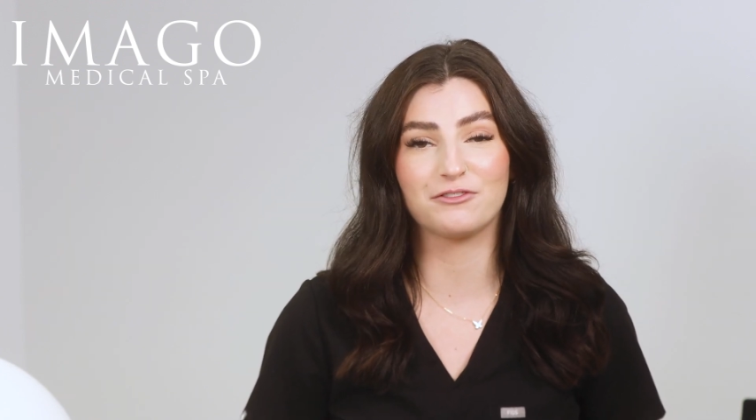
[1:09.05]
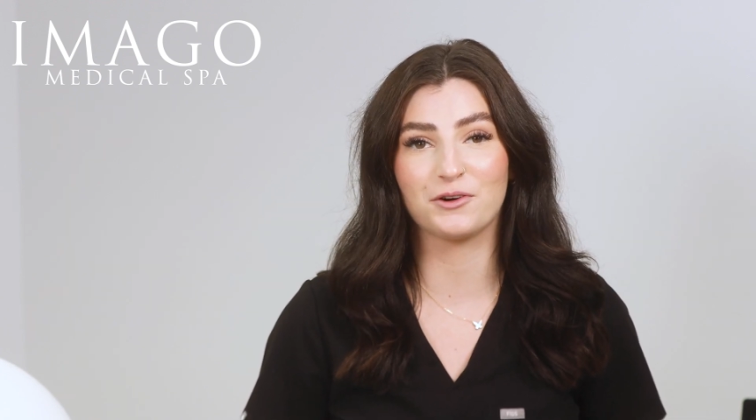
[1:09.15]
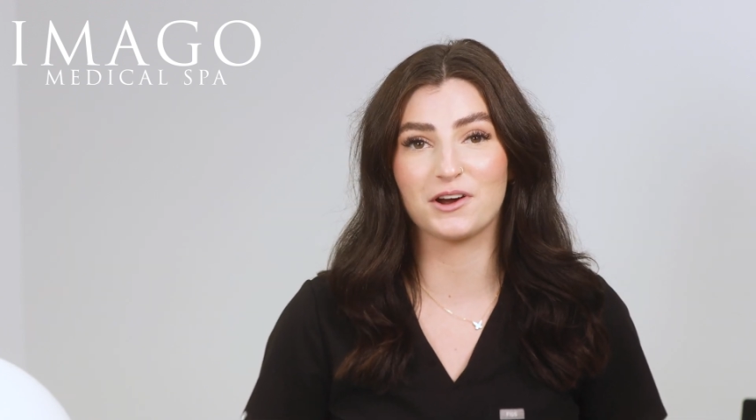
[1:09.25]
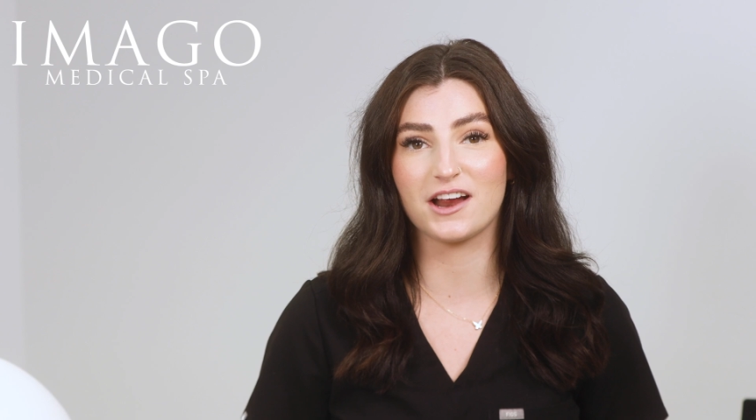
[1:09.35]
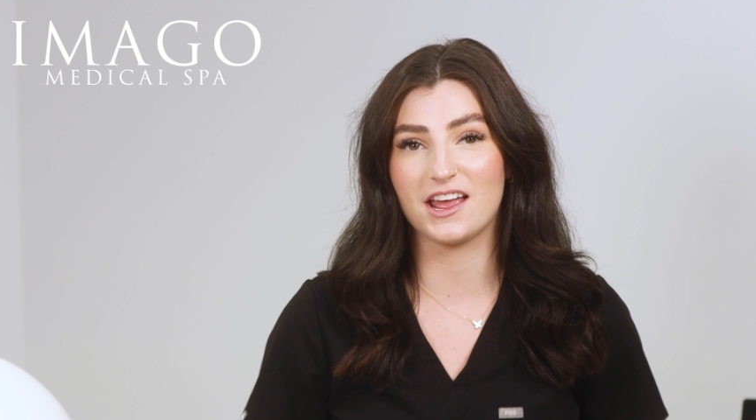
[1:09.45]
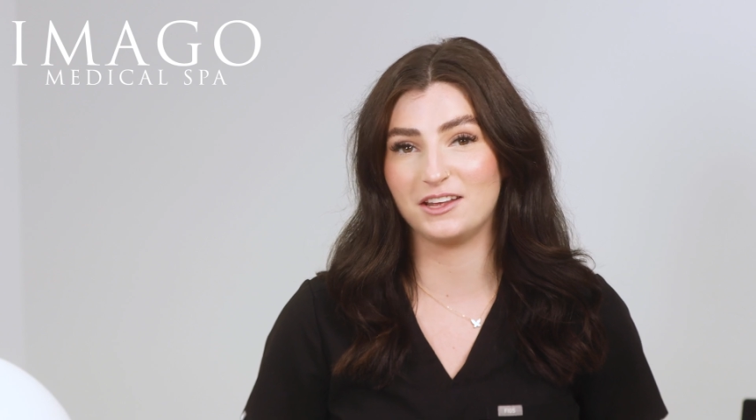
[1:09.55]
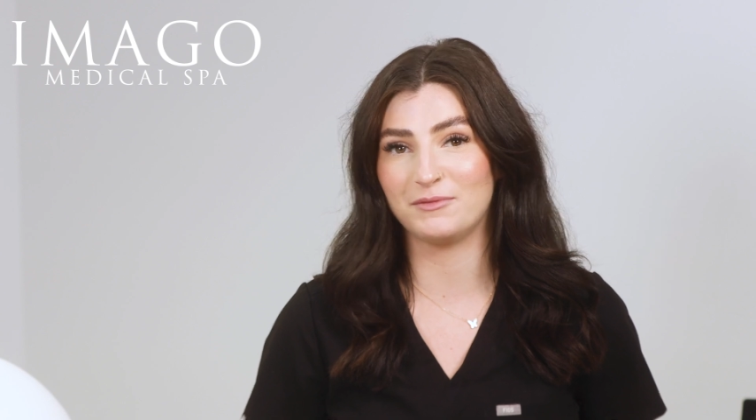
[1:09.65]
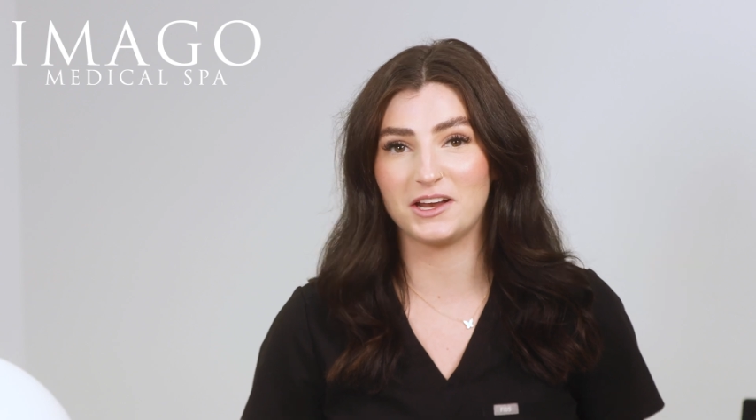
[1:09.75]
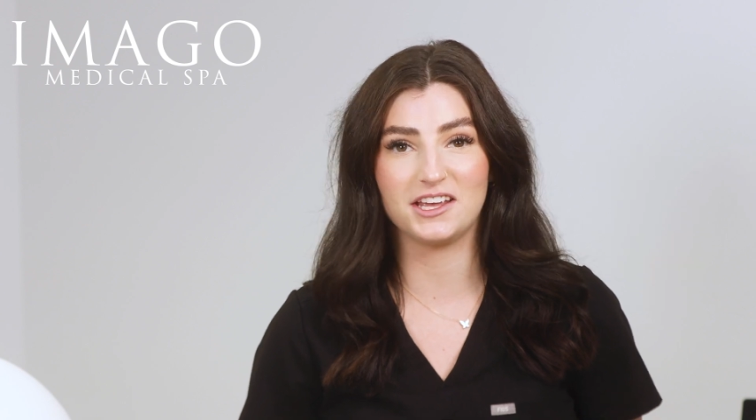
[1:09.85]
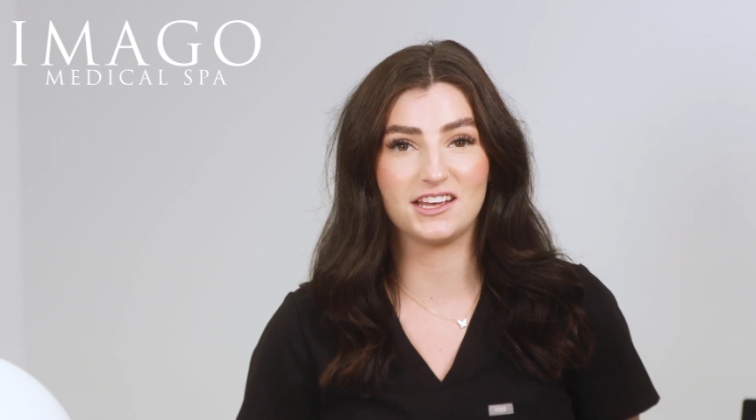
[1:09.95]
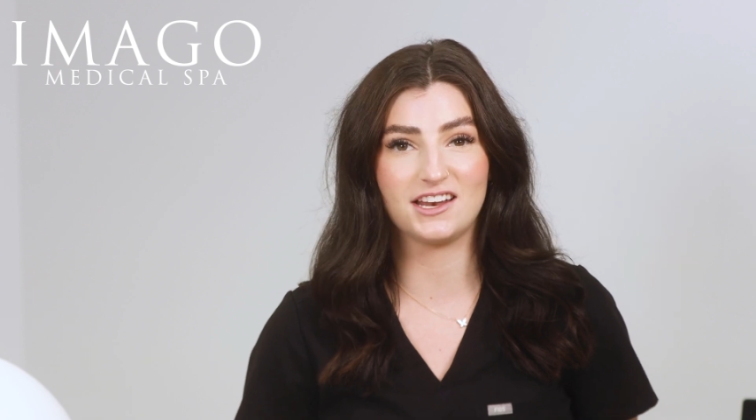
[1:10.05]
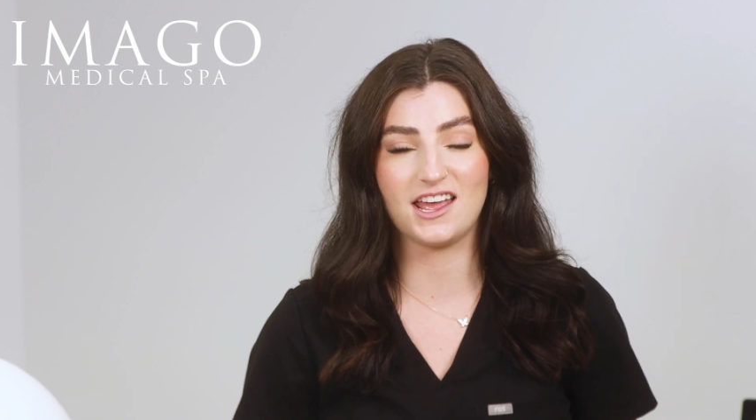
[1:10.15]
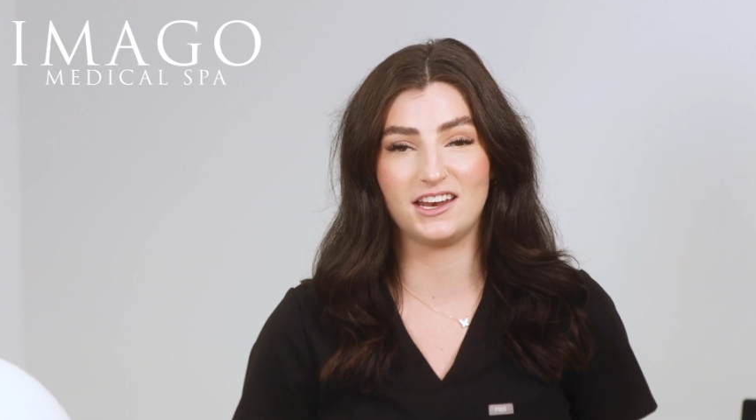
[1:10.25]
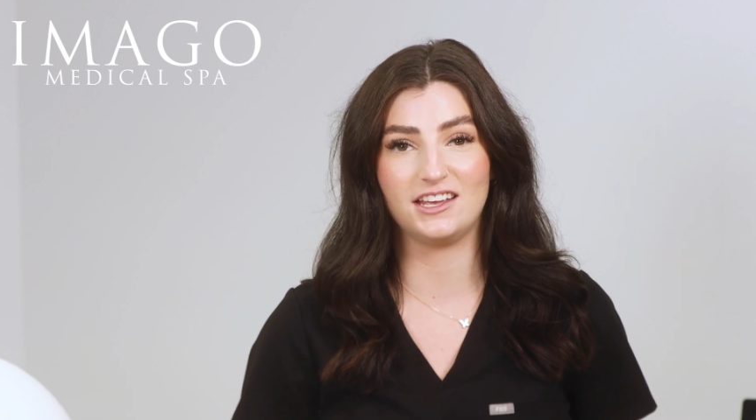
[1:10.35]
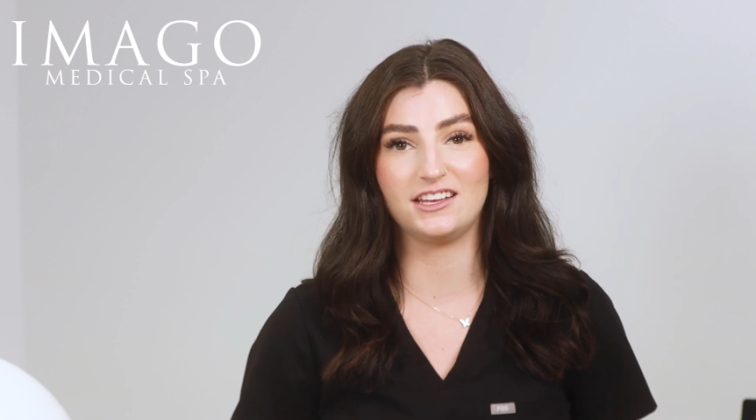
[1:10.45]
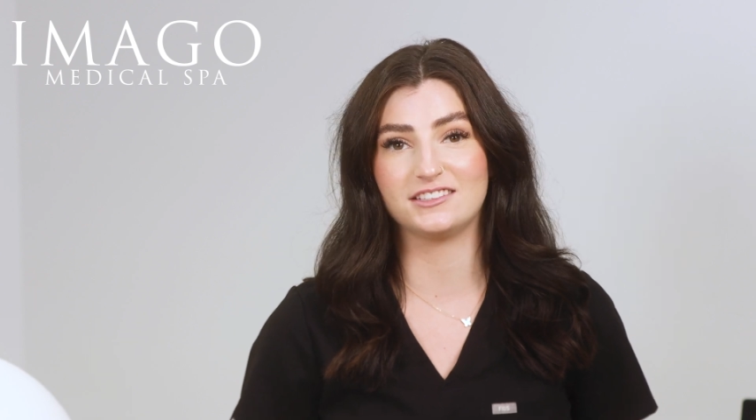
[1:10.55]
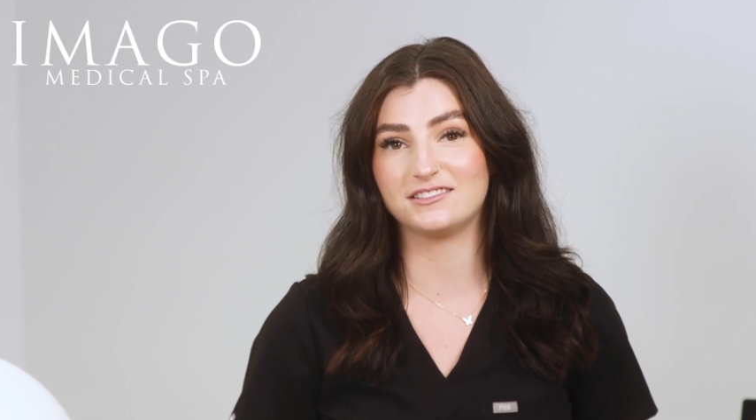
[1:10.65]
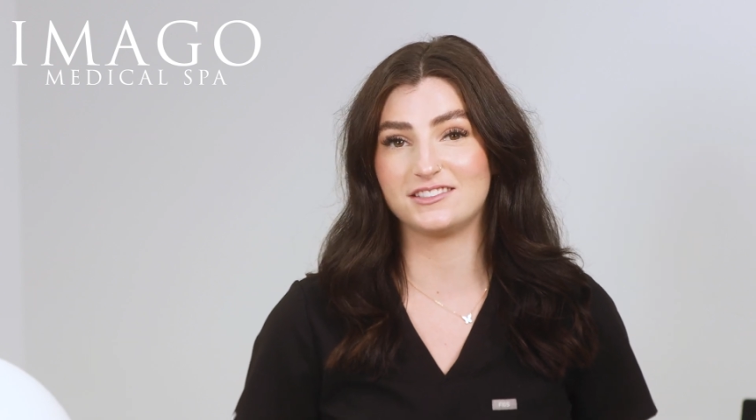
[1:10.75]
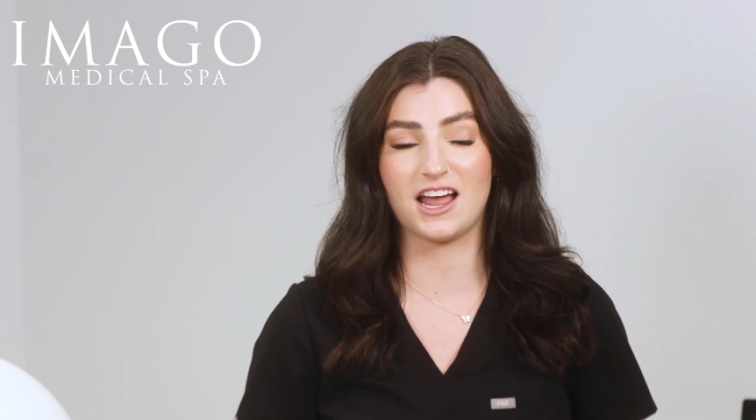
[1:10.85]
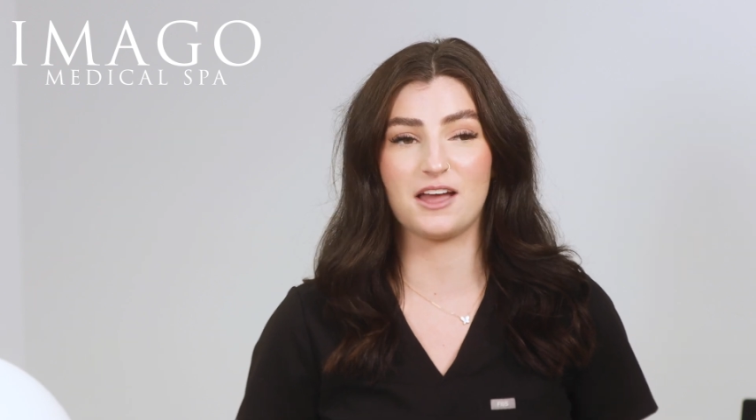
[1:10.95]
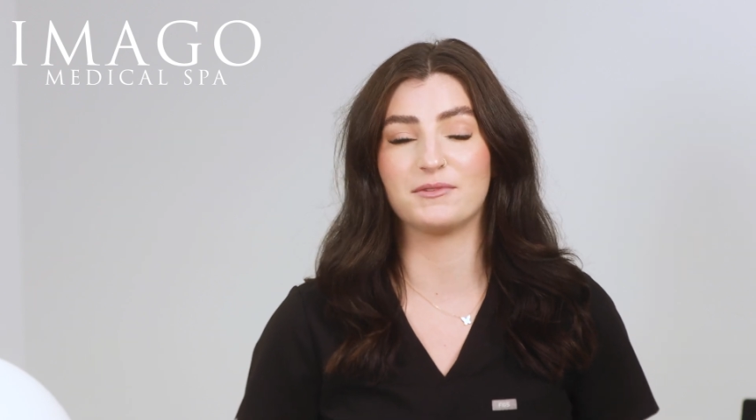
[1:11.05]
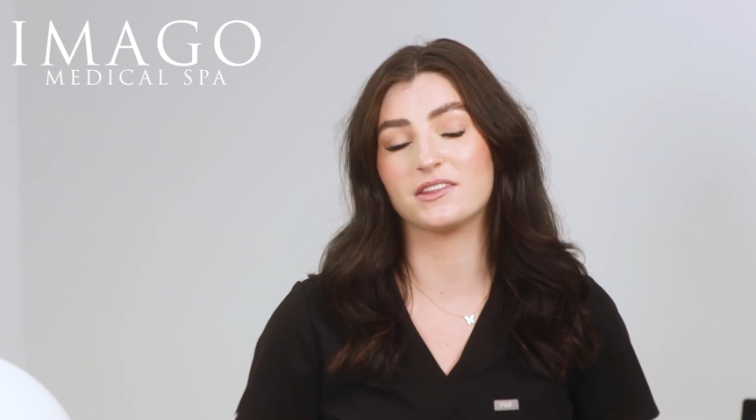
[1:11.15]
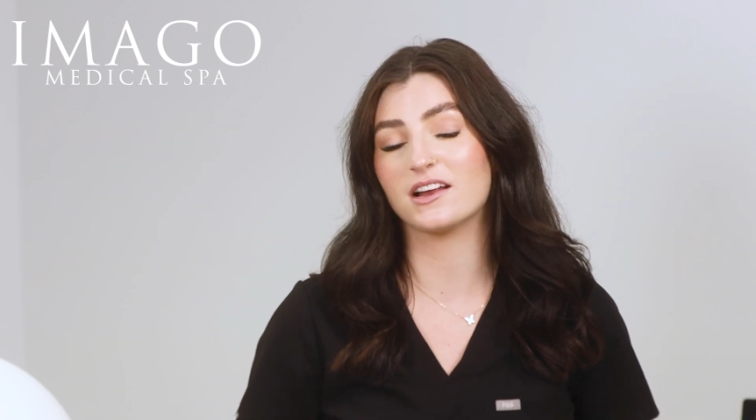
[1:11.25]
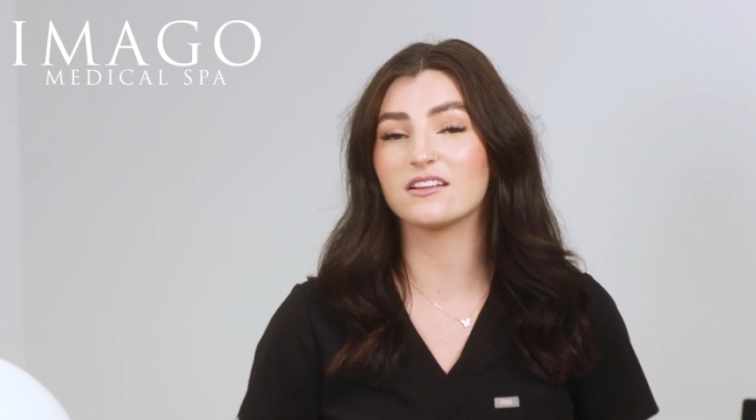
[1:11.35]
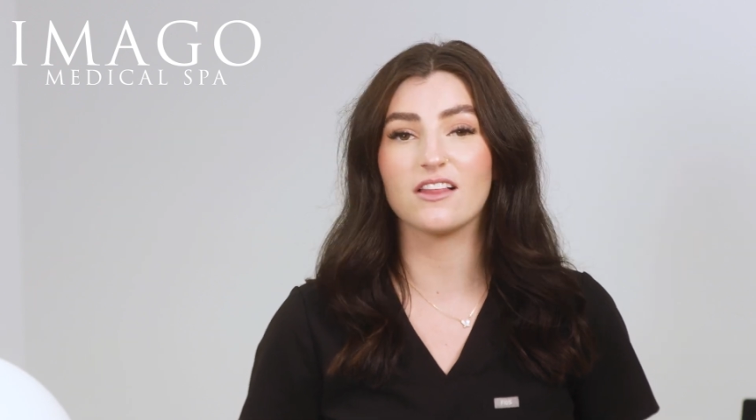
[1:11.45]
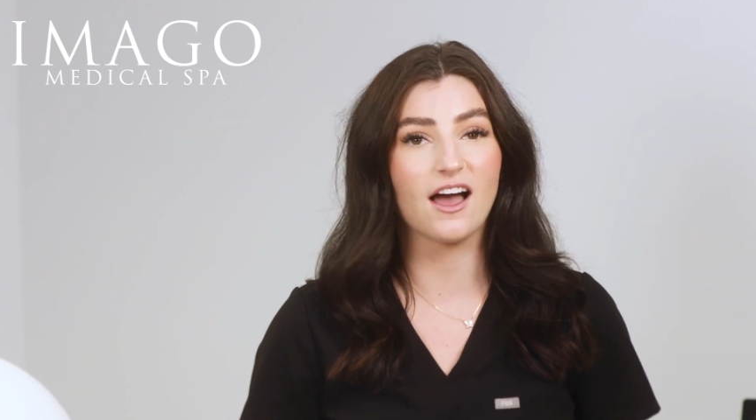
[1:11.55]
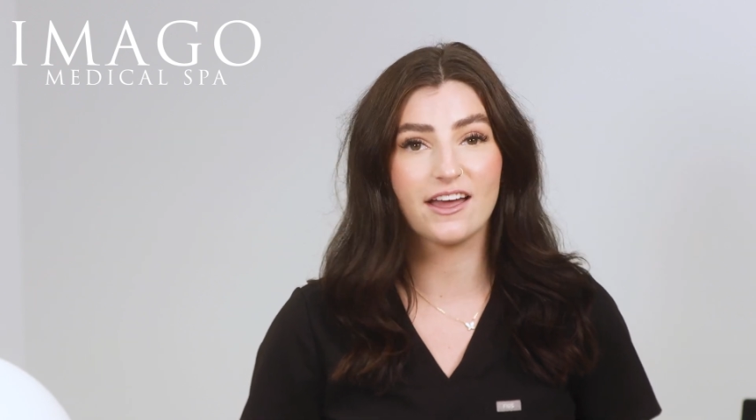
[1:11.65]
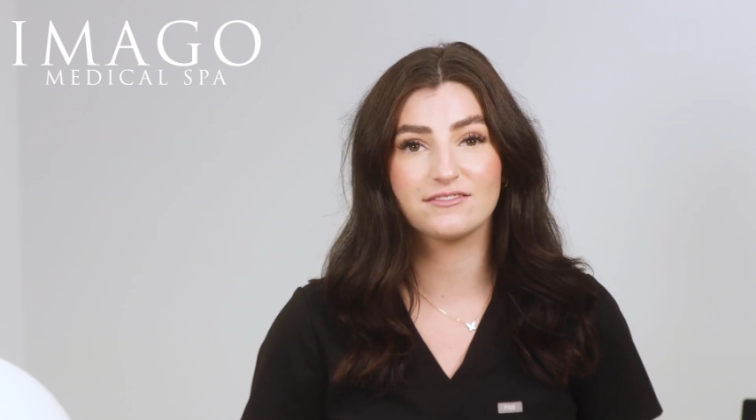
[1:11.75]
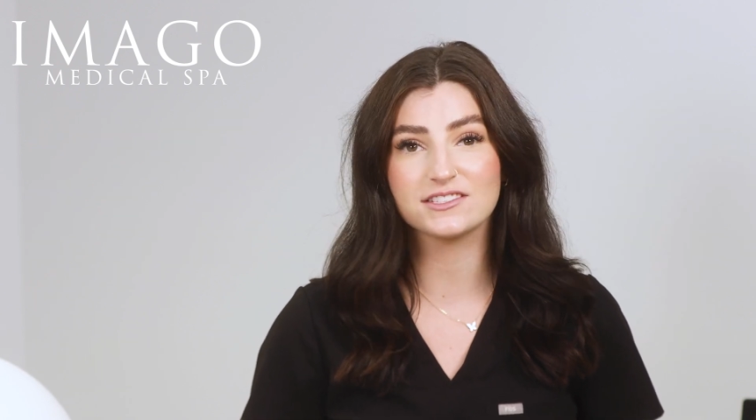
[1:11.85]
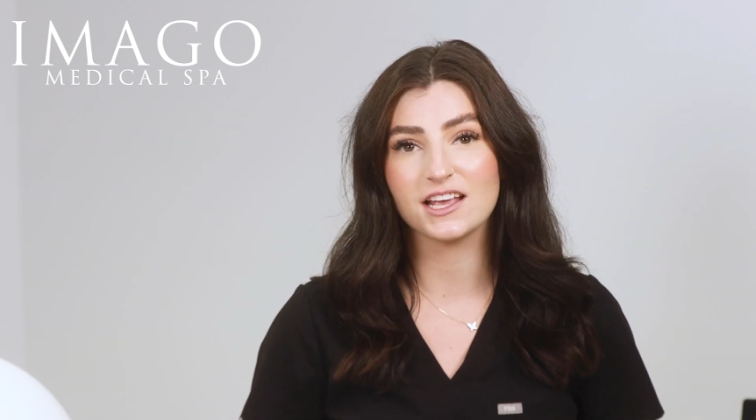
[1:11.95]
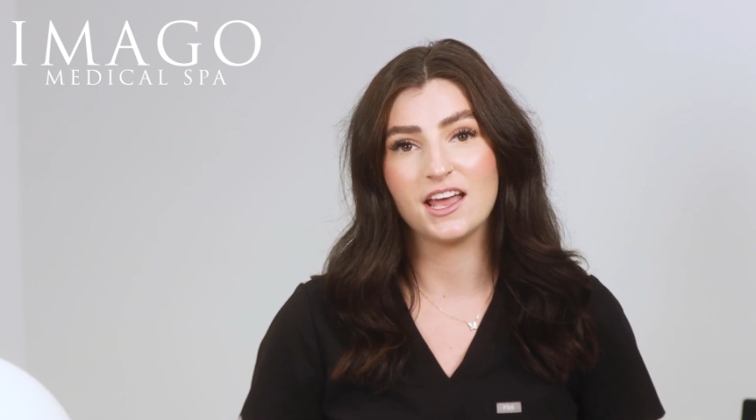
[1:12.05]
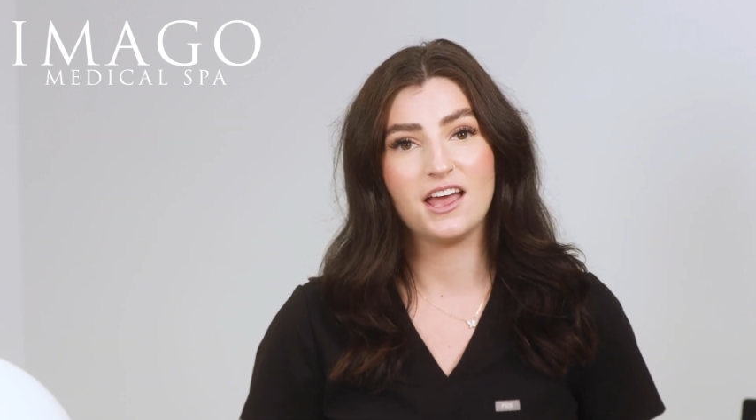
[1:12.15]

for anybody in any time of their lives,